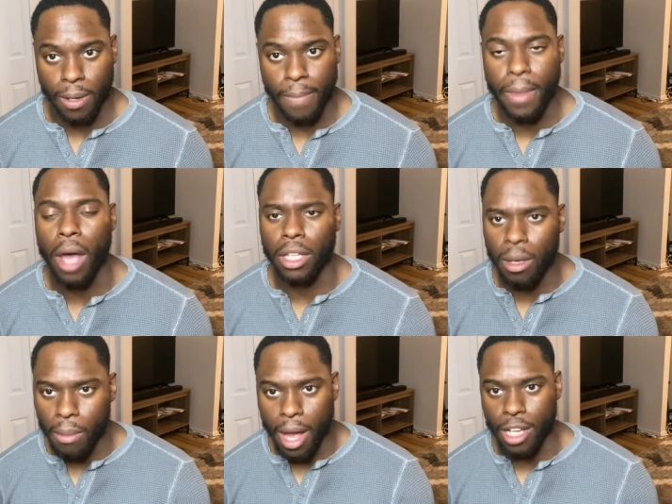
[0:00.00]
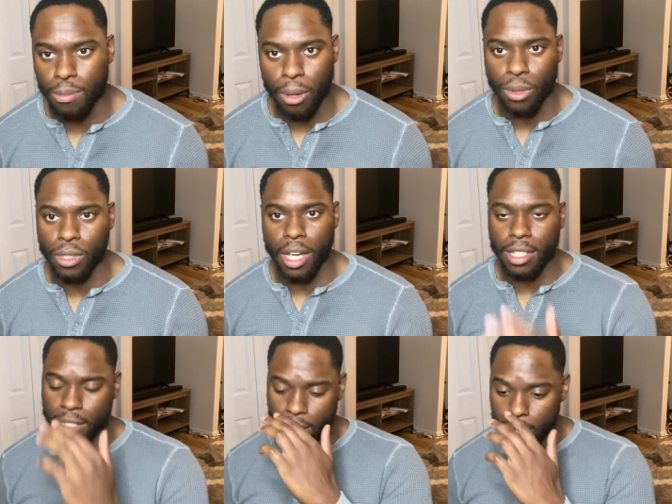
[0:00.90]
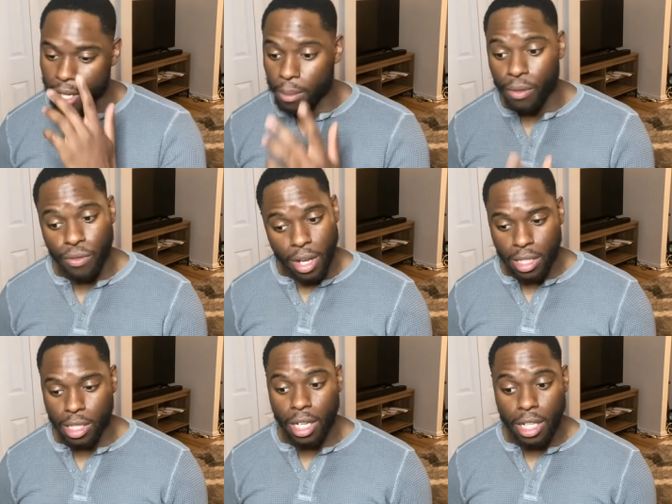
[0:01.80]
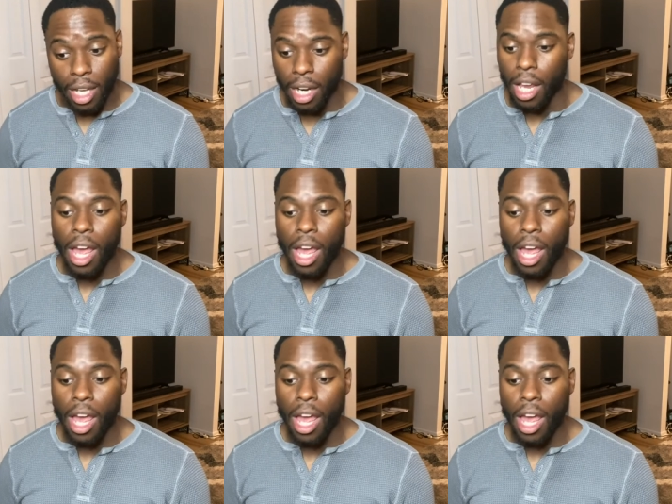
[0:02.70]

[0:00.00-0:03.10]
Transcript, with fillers: I'll keep you guys posted. As I said again before, as I said again,